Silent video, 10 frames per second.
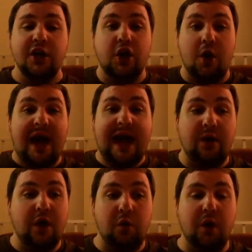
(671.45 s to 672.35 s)
you know,
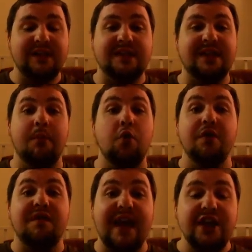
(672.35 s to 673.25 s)
how, what's the
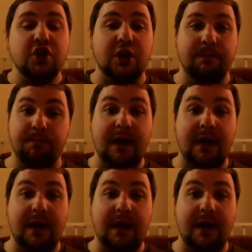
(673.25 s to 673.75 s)
motivation?